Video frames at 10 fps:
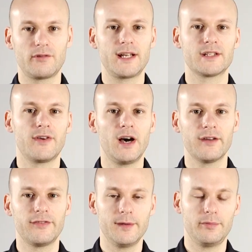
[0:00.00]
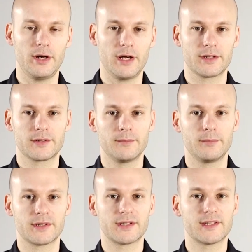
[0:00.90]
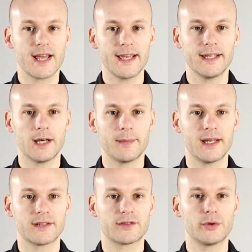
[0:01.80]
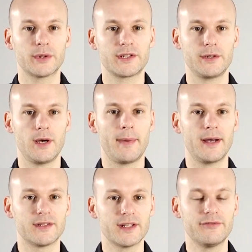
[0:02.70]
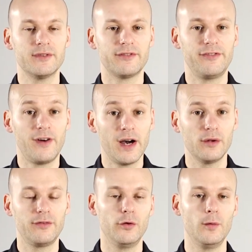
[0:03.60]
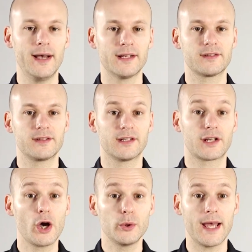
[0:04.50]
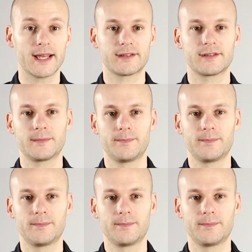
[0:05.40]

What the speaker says: range of hi-fi products, but today I'm here to talk to you about different file formats and codecs.